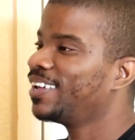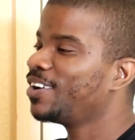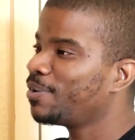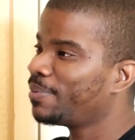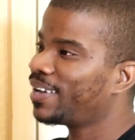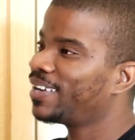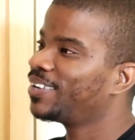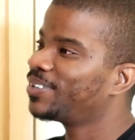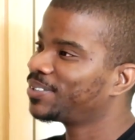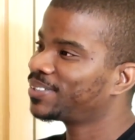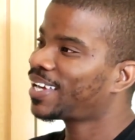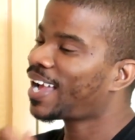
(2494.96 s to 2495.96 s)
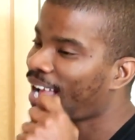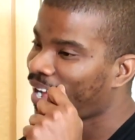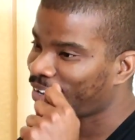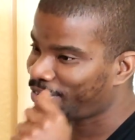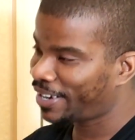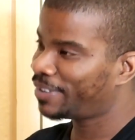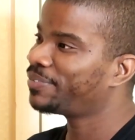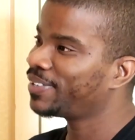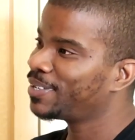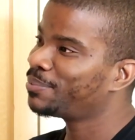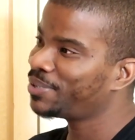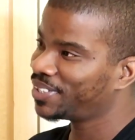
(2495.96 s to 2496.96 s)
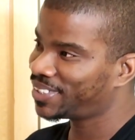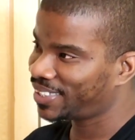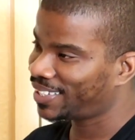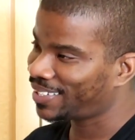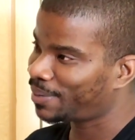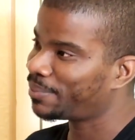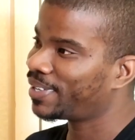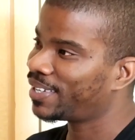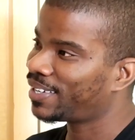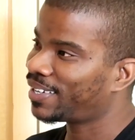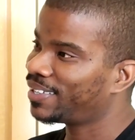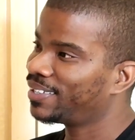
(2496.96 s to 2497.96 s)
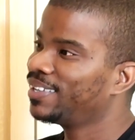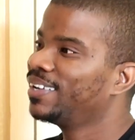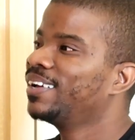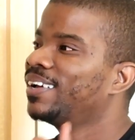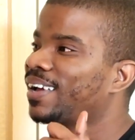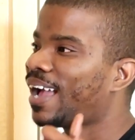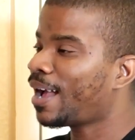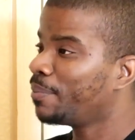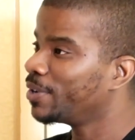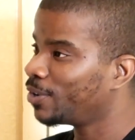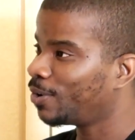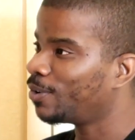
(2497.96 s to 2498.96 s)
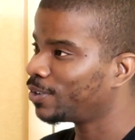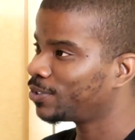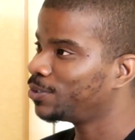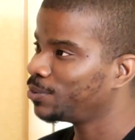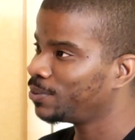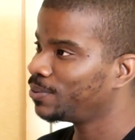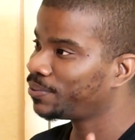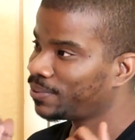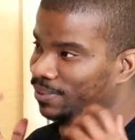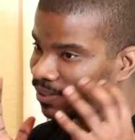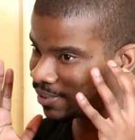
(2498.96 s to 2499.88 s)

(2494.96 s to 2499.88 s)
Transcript: and everybody else, I gratefully appreciate that, man. I've been going through